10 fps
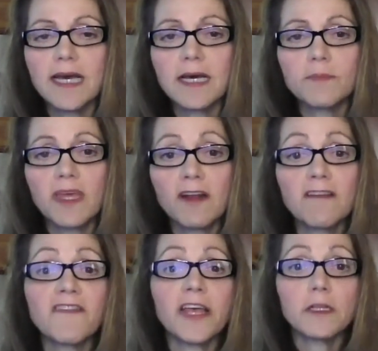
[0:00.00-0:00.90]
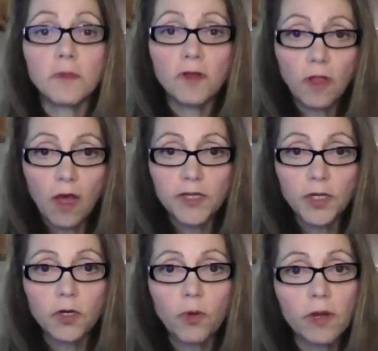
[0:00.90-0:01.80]
that are available on
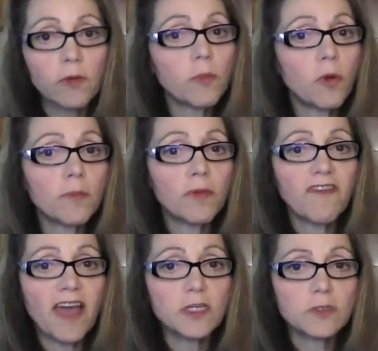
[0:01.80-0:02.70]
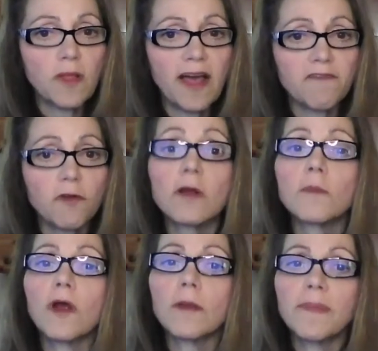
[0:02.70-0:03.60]
your credit report provider's
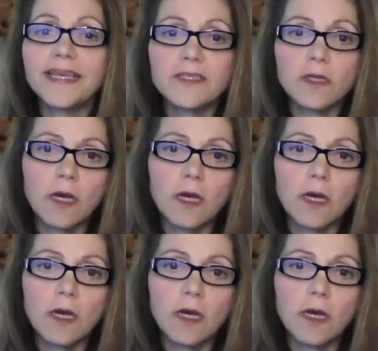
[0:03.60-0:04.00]
platform are based